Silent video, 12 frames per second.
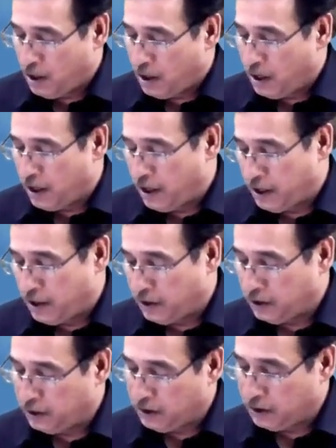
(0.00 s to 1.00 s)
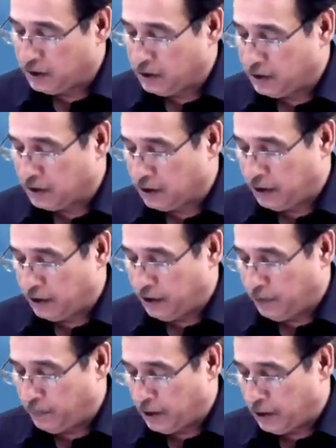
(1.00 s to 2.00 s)
and this is credit
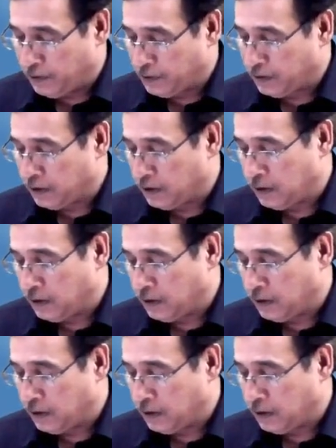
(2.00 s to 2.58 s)
balance.